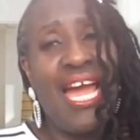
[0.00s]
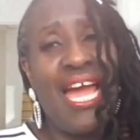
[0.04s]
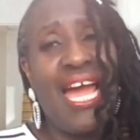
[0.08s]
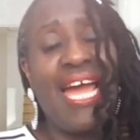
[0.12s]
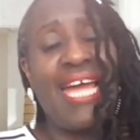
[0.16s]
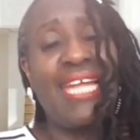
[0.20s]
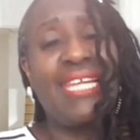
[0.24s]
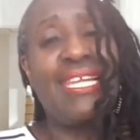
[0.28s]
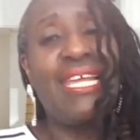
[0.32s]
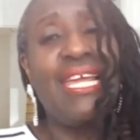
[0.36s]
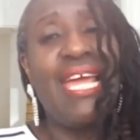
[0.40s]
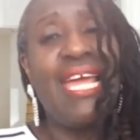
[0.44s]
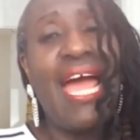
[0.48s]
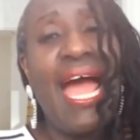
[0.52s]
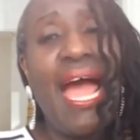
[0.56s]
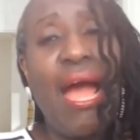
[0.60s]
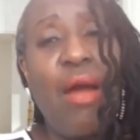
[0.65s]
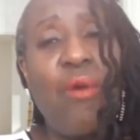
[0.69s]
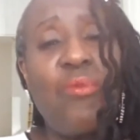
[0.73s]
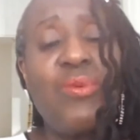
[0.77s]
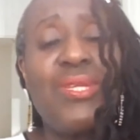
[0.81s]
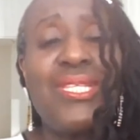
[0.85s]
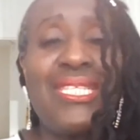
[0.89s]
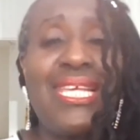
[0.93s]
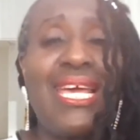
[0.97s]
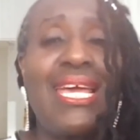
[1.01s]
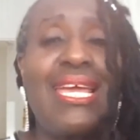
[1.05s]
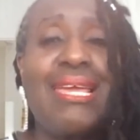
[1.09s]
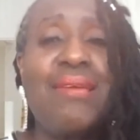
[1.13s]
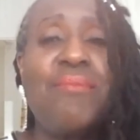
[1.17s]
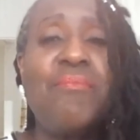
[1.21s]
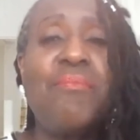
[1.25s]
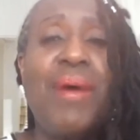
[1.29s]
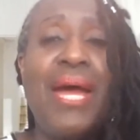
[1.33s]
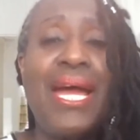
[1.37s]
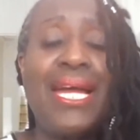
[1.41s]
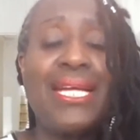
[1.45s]
And how is that
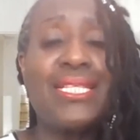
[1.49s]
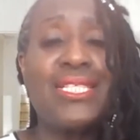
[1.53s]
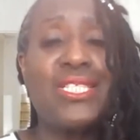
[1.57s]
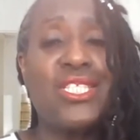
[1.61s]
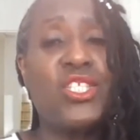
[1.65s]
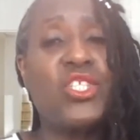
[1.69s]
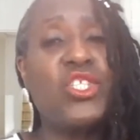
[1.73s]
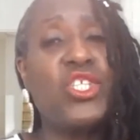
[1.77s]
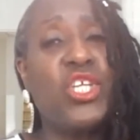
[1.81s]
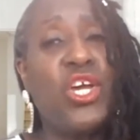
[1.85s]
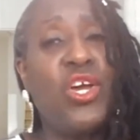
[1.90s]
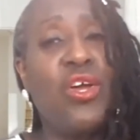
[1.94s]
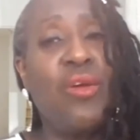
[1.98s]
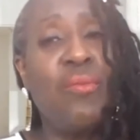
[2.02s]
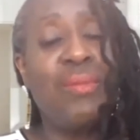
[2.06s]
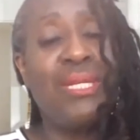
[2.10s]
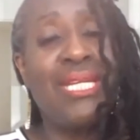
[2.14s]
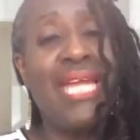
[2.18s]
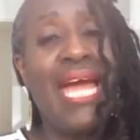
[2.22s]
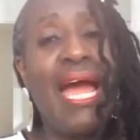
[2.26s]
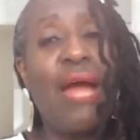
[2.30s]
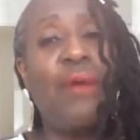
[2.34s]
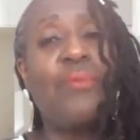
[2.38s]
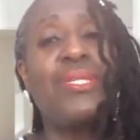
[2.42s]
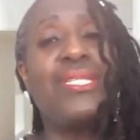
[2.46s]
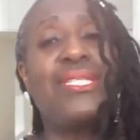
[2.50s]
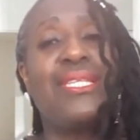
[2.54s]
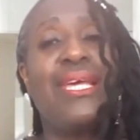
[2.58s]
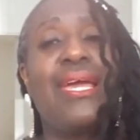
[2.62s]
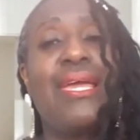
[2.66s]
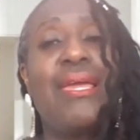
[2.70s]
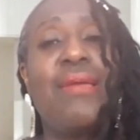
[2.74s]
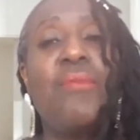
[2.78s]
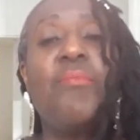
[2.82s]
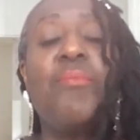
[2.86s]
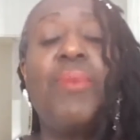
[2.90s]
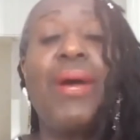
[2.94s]
impact determined? How is
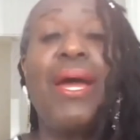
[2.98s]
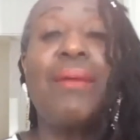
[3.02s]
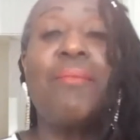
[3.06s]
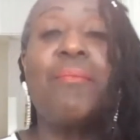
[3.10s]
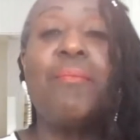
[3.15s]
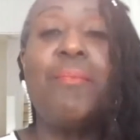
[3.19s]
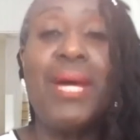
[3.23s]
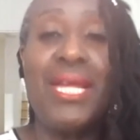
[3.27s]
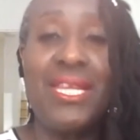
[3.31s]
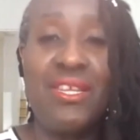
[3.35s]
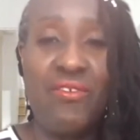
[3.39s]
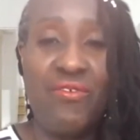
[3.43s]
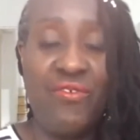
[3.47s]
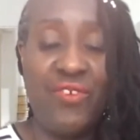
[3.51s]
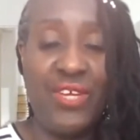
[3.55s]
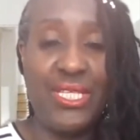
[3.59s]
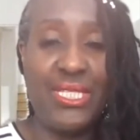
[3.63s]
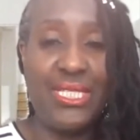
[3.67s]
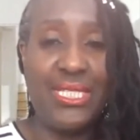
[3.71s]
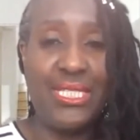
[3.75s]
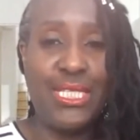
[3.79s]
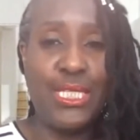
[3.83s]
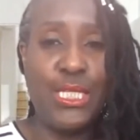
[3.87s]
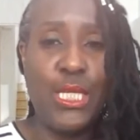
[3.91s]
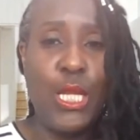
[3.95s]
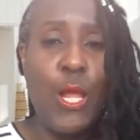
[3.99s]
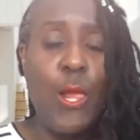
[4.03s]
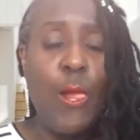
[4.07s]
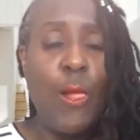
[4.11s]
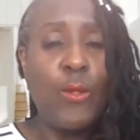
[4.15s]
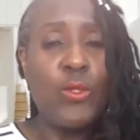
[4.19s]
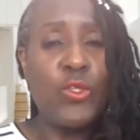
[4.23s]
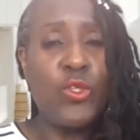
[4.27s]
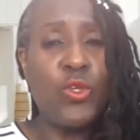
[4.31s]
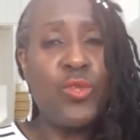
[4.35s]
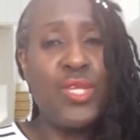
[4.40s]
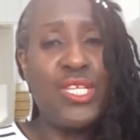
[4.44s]
that impact manifested?
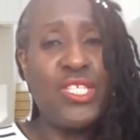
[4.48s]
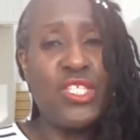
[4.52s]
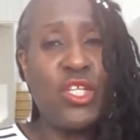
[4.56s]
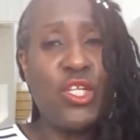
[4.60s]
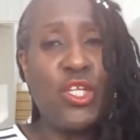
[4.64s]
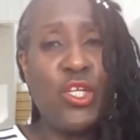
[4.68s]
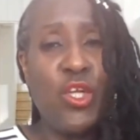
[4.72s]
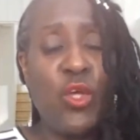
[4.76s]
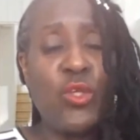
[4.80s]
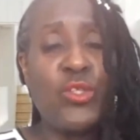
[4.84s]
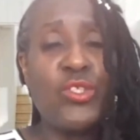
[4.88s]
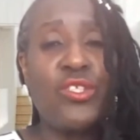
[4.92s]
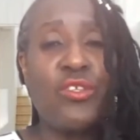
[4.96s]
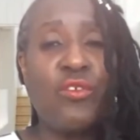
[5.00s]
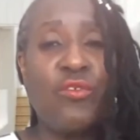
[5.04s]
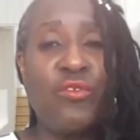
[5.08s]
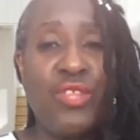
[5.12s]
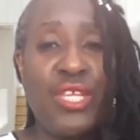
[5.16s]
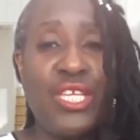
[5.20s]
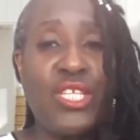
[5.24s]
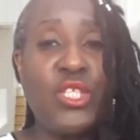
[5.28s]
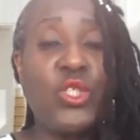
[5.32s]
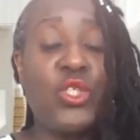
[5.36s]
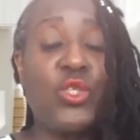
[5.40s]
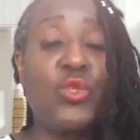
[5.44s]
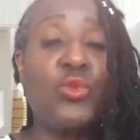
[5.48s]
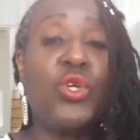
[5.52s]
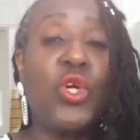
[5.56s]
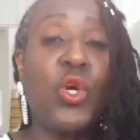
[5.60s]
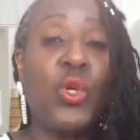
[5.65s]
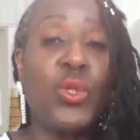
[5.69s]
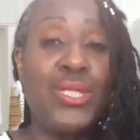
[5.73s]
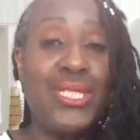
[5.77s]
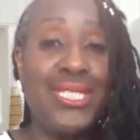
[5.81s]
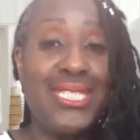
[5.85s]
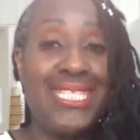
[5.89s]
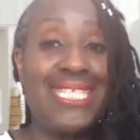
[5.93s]
So there's lots of things to
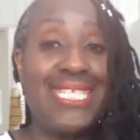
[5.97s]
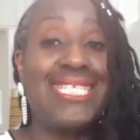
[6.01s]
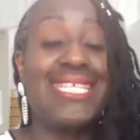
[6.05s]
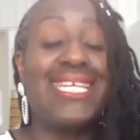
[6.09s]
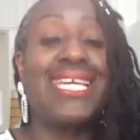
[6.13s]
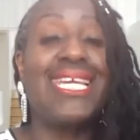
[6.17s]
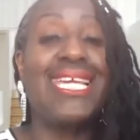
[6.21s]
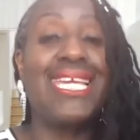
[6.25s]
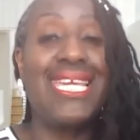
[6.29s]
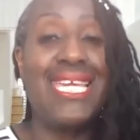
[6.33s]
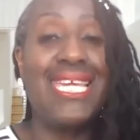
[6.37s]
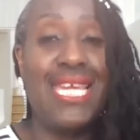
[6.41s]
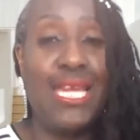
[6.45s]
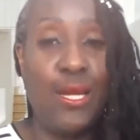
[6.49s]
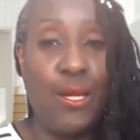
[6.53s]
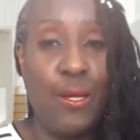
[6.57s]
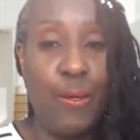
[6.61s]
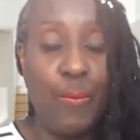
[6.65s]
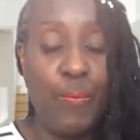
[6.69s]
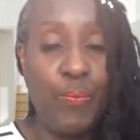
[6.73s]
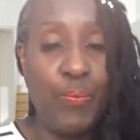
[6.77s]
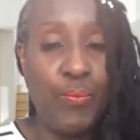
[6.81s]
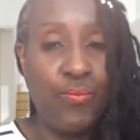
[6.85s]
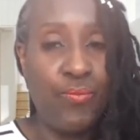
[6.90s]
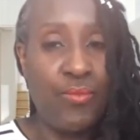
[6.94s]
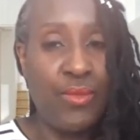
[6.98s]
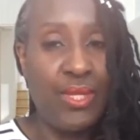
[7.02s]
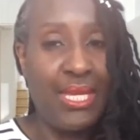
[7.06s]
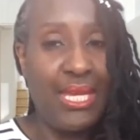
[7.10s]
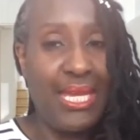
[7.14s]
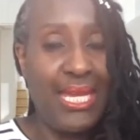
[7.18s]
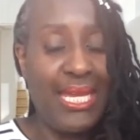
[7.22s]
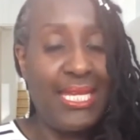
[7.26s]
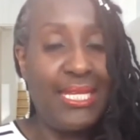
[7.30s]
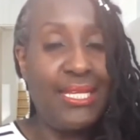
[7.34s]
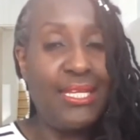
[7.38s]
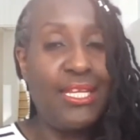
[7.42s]
consider here
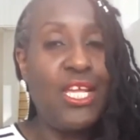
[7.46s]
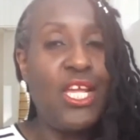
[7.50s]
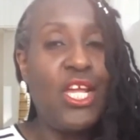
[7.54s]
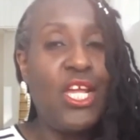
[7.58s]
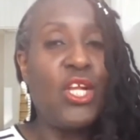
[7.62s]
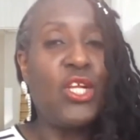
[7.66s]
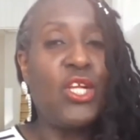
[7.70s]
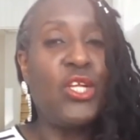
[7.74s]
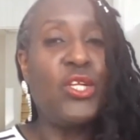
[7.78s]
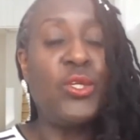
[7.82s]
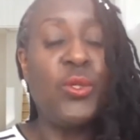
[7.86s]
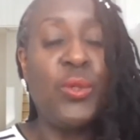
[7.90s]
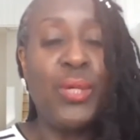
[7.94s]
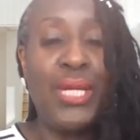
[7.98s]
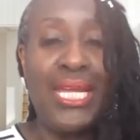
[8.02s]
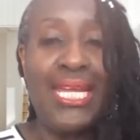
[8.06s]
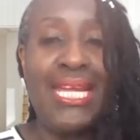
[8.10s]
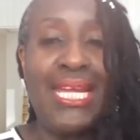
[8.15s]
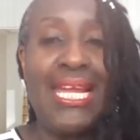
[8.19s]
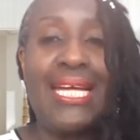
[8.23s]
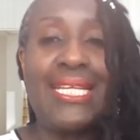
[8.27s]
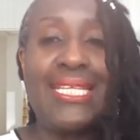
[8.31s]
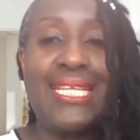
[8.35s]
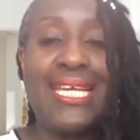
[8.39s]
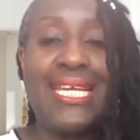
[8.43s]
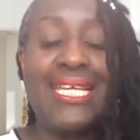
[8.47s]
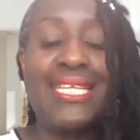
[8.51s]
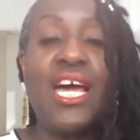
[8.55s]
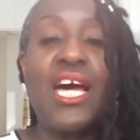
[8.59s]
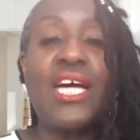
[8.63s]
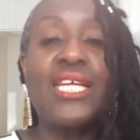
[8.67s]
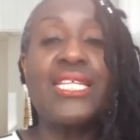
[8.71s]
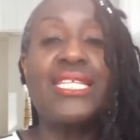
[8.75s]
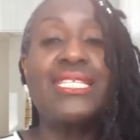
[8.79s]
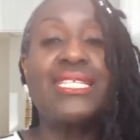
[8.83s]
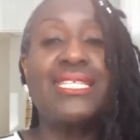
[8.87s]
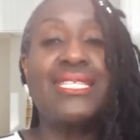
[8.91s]
in looking at and
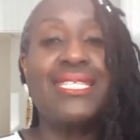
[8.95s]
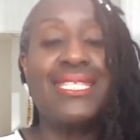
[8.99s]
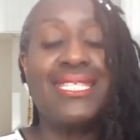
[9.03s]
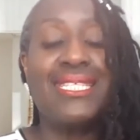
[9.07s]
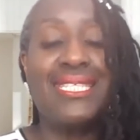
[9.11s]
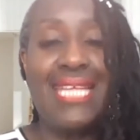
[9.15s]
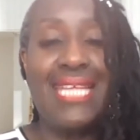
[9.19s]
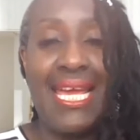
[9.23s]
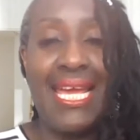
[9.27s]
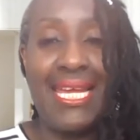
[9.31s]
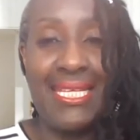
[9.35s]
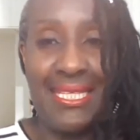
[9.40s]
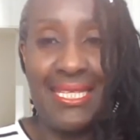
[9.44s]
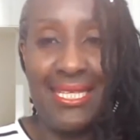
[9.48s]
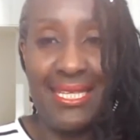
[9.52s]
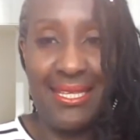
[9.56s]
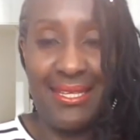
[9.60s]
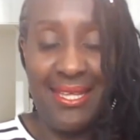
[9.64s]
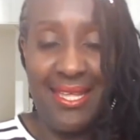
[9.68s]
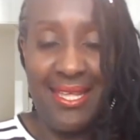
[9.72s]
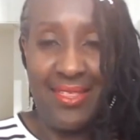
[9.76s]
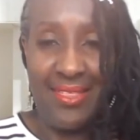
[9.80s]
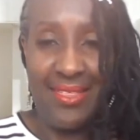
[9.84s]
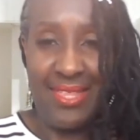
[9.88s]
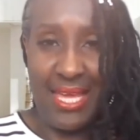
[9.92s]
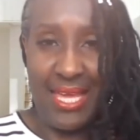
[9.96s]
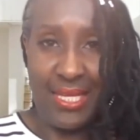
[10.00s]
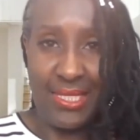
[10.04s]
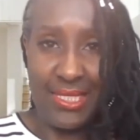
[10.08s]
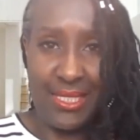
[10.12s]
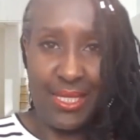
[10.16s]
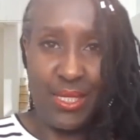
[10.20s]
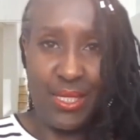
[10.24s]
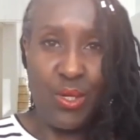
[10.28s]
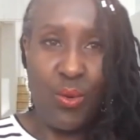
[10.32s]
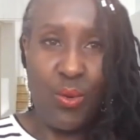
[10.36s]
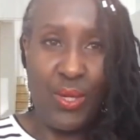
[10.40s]
understanding the
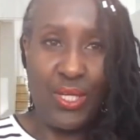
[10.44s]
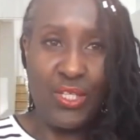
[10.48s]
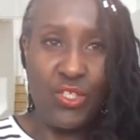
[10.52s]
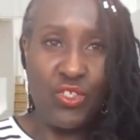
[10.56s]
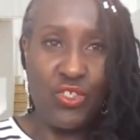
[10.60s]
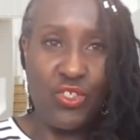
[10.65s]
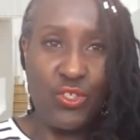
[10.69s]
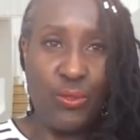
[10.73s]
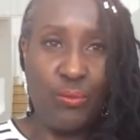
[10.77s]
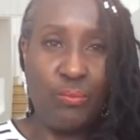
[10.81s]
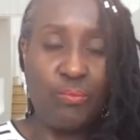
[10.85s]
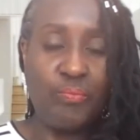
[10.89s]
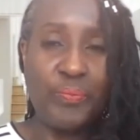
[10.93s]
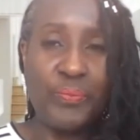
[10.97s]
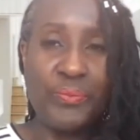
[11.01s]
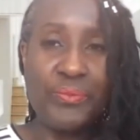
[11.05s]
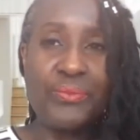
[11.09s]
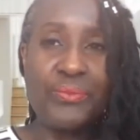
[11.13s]
essay question.